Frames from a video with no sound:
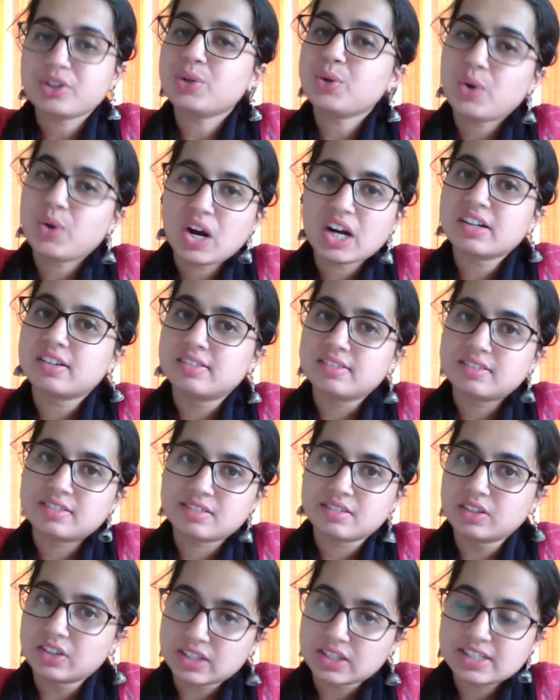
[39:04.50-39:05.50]
who had
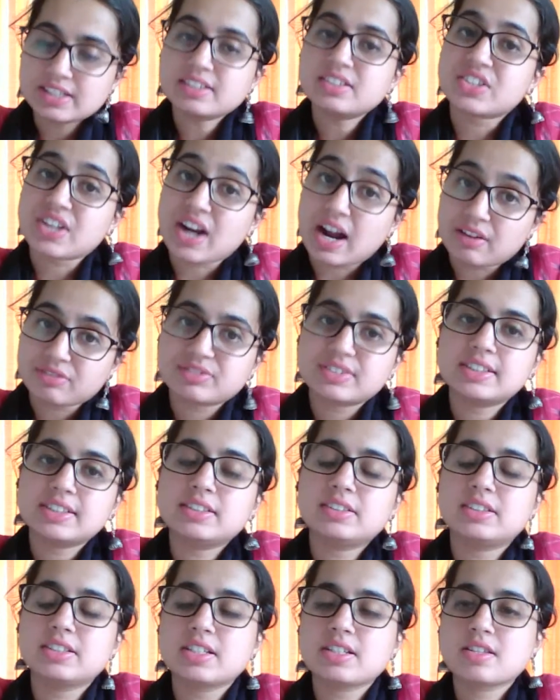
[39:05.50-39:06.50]
earlier
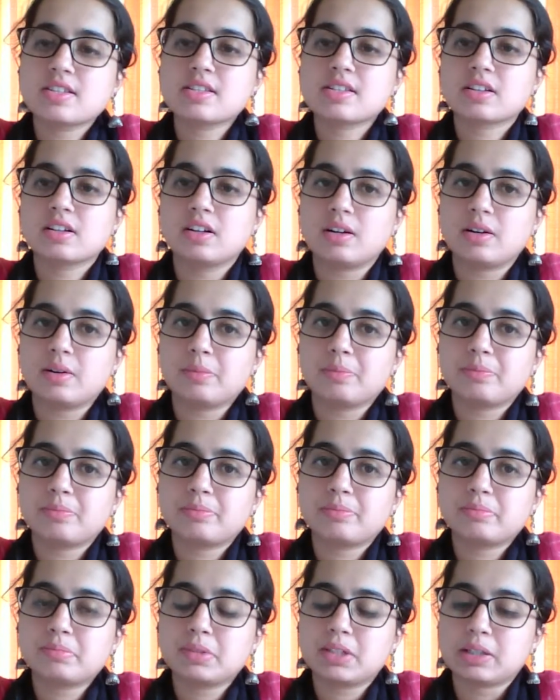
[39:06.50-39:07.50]
drafted uh,
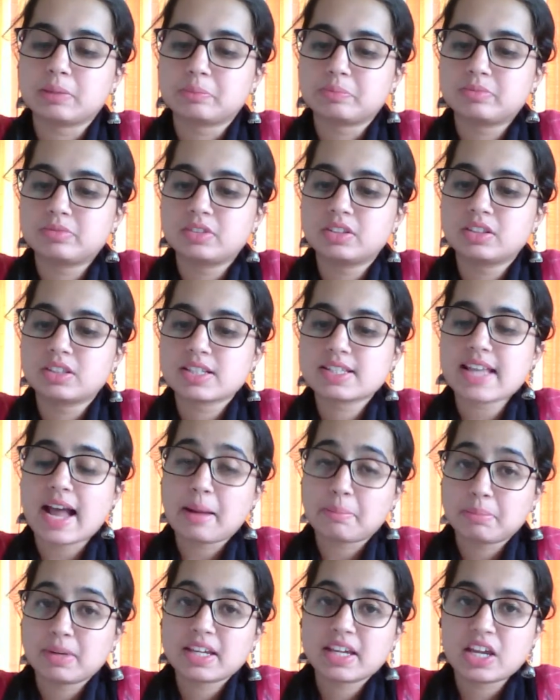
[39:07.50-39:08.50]
this
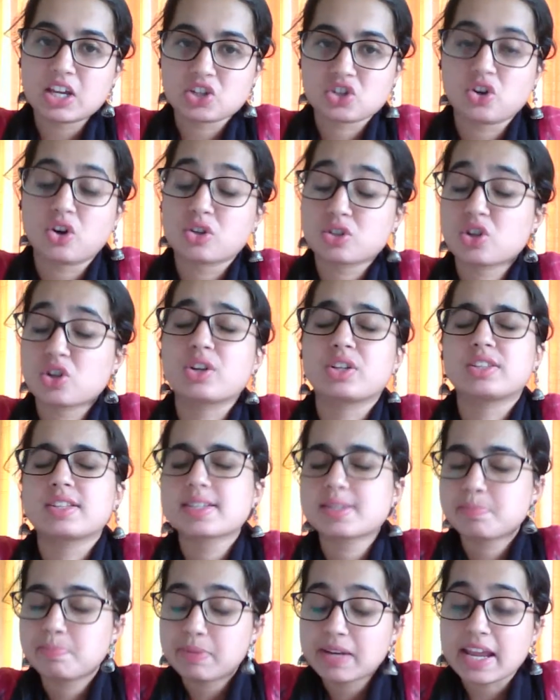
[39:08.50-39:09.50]
application, oh sorry,
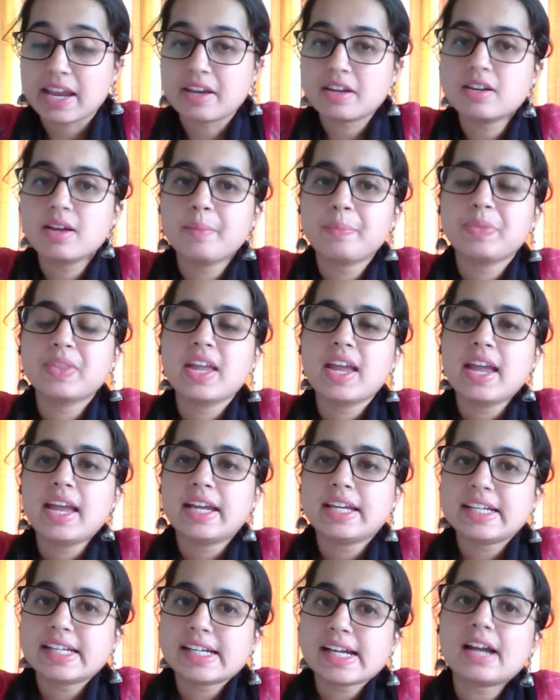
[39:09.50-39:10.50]
this plaint,
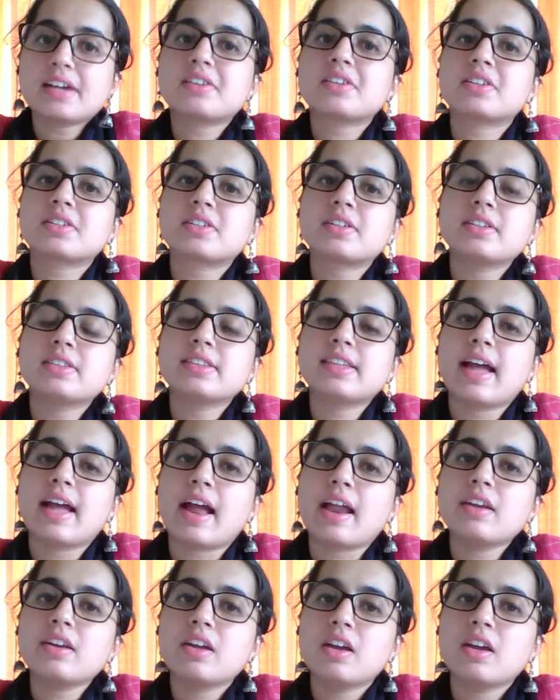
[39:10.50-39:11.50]
he had written
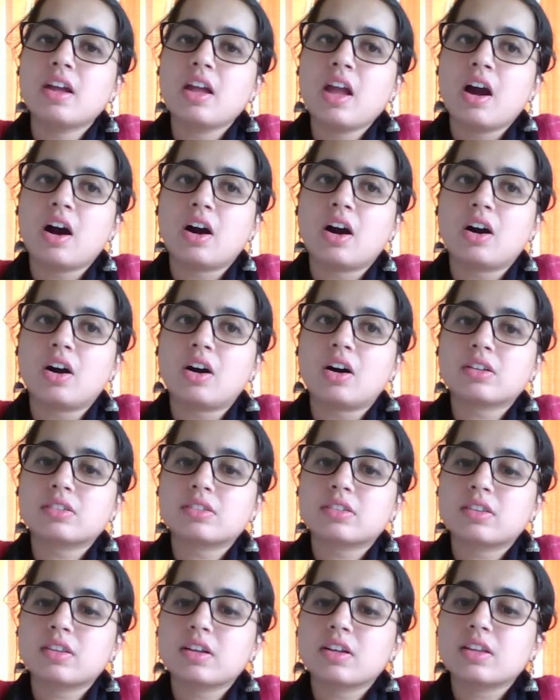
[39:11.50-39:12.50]
that uh,
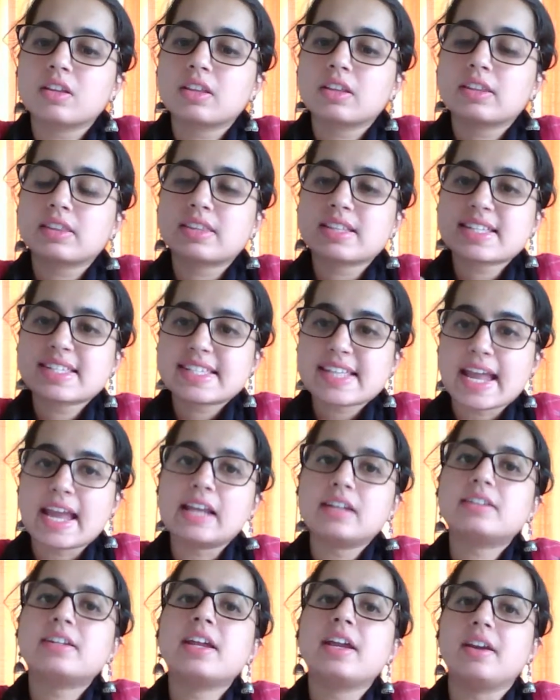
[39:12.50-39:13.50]
the
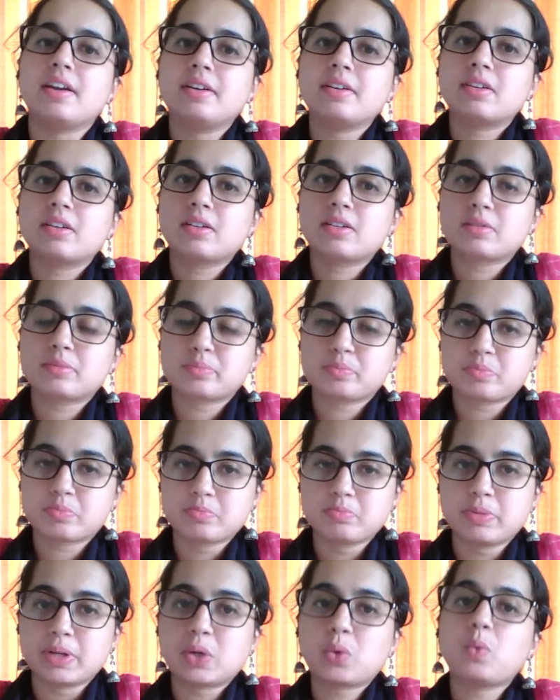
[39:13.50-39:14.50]
sale deed
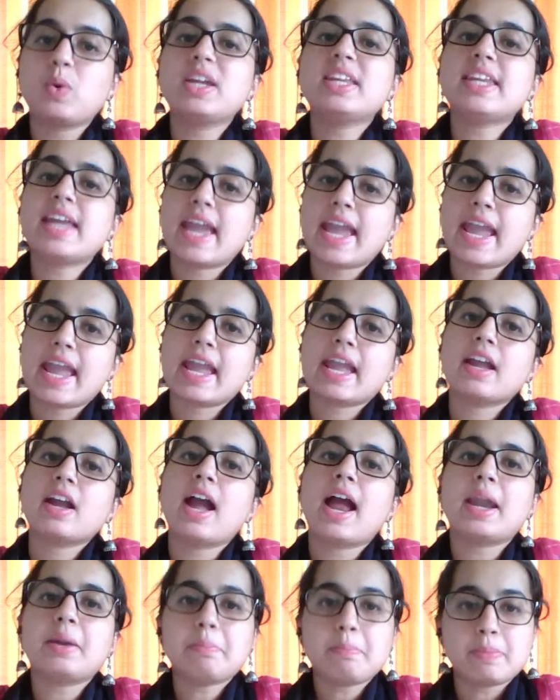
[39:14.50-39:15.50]
between A
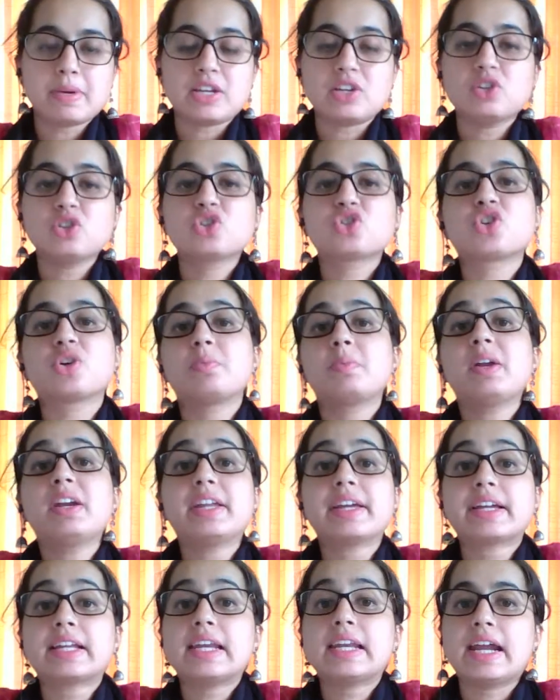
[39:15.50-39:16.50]
and B should be
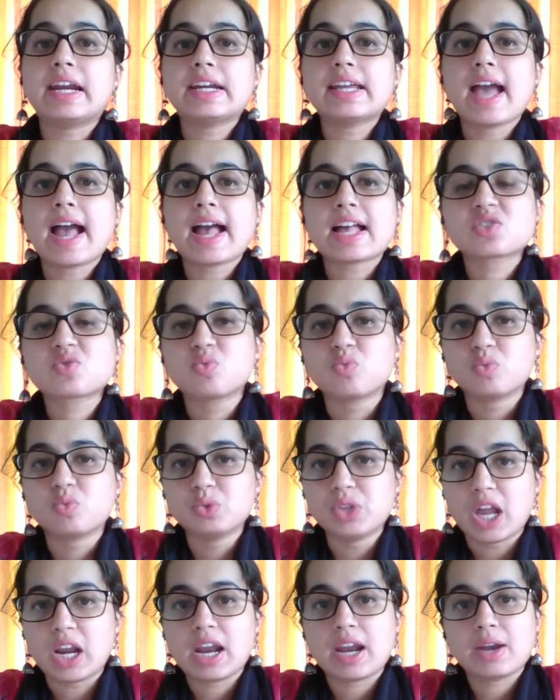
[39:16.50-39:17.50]
declared as
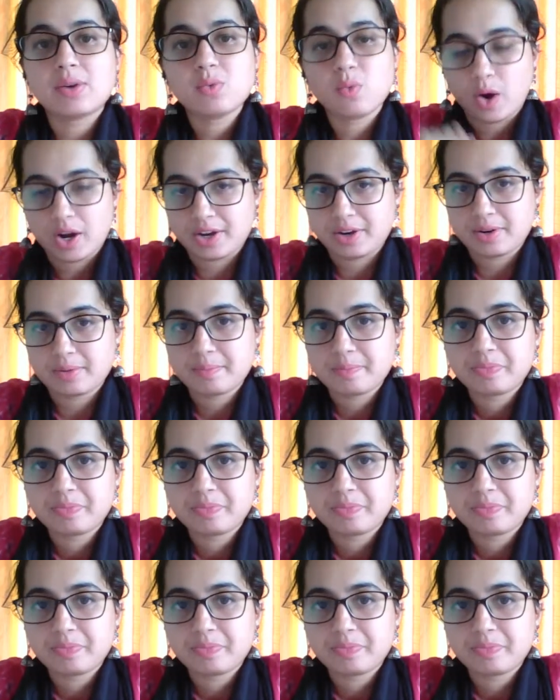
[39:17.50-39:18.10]
null and void.